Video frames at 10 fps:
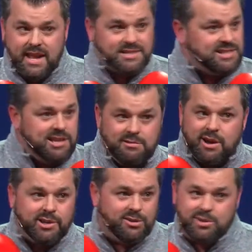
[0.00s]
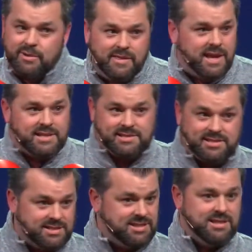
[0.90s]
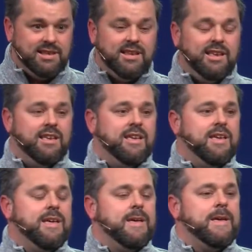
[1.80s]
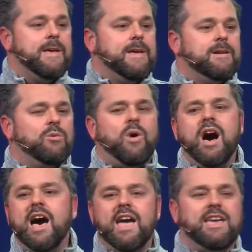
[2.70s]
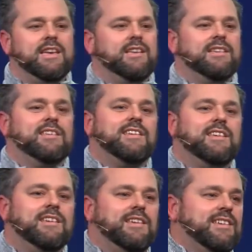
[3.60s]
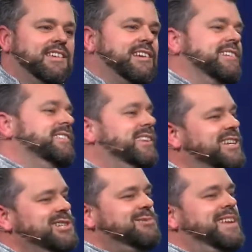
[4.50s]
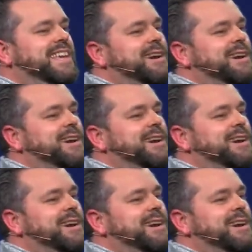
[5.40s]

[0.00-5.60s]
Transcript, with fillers: next thing you know, you're doing this. Why? Because you didn't